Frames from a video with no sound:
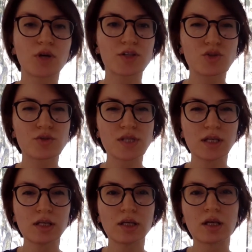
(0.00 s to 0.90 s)
you are
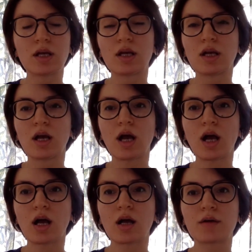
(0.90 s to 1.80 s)
choosing.
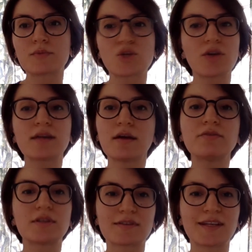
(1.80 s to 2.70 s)
So yeah,
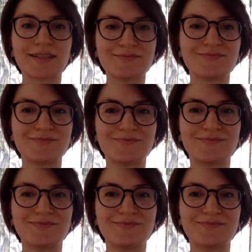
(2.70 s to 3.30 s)
definitely.